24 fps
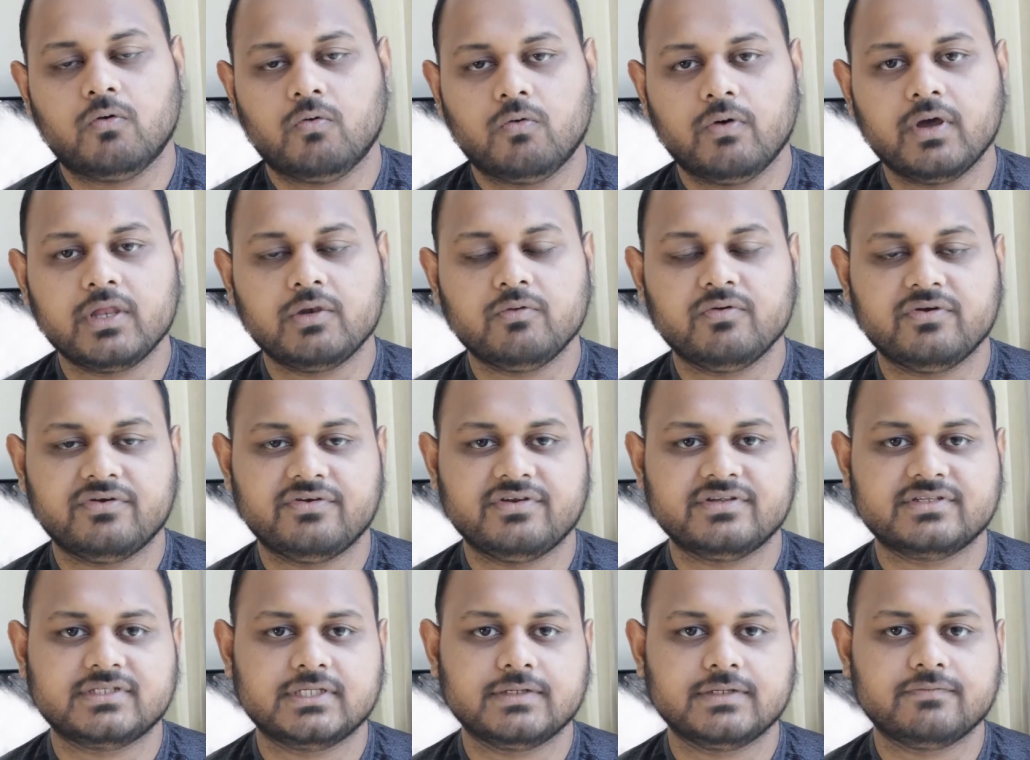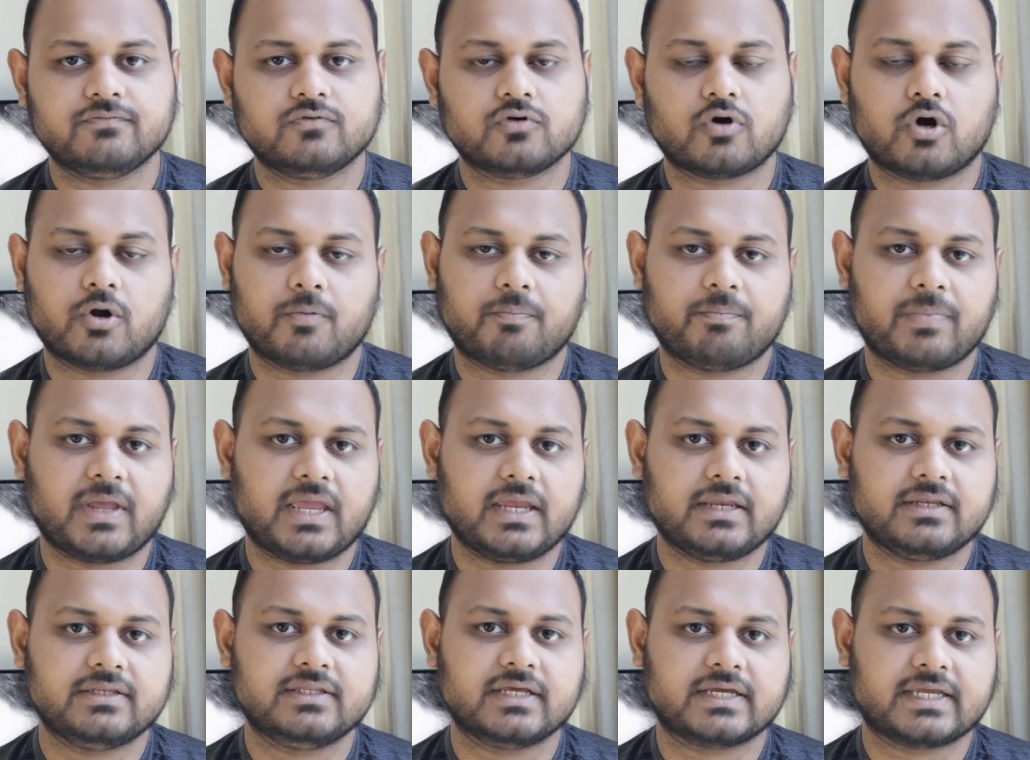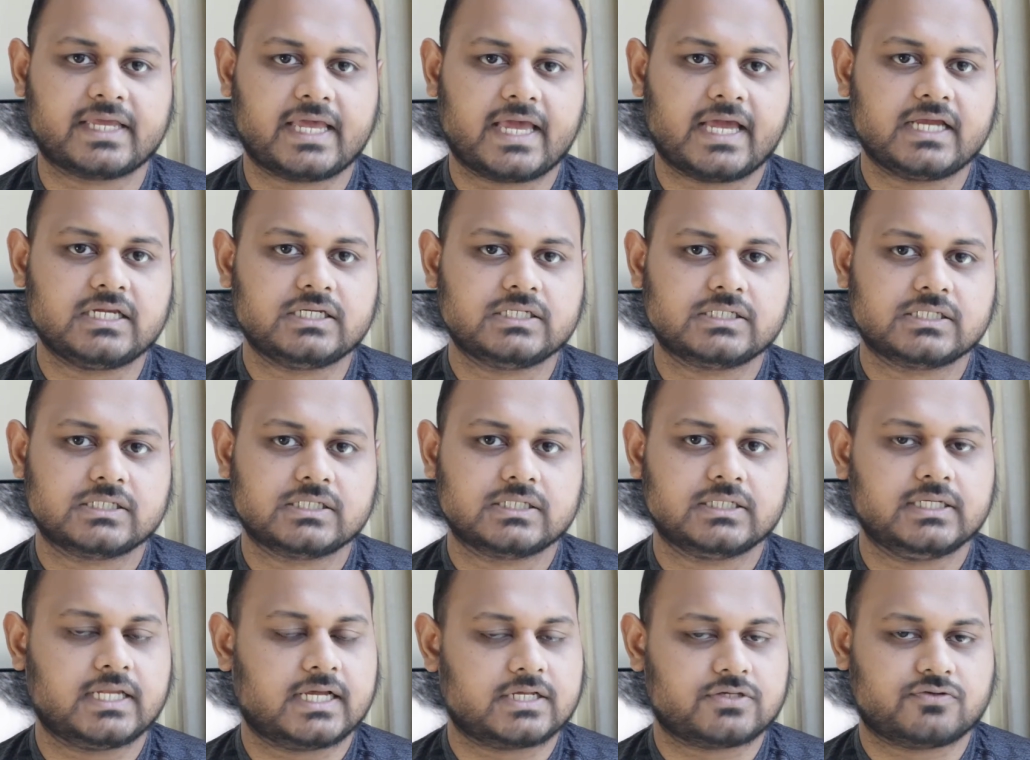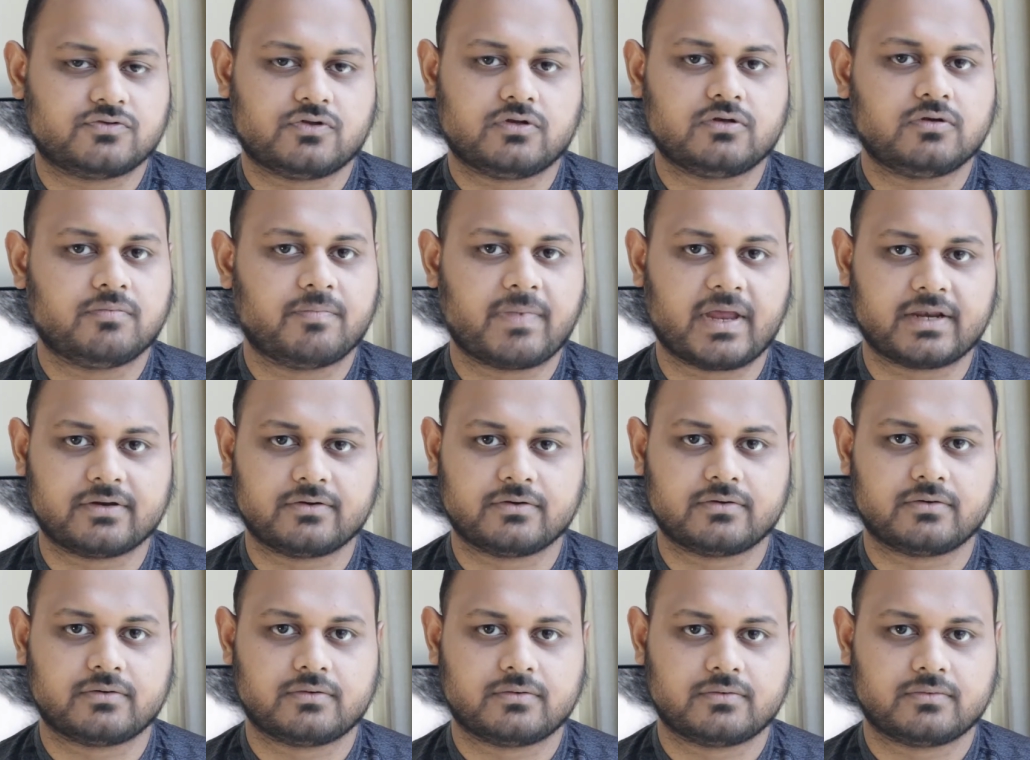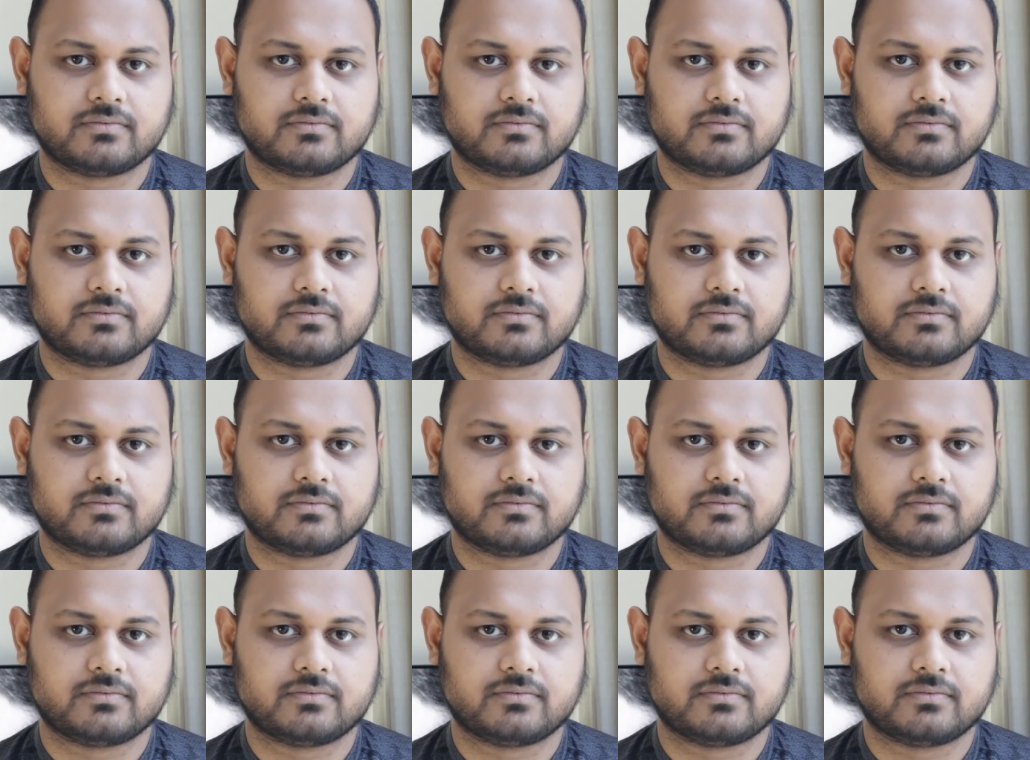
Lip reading: When we received or paid the cash does not matter.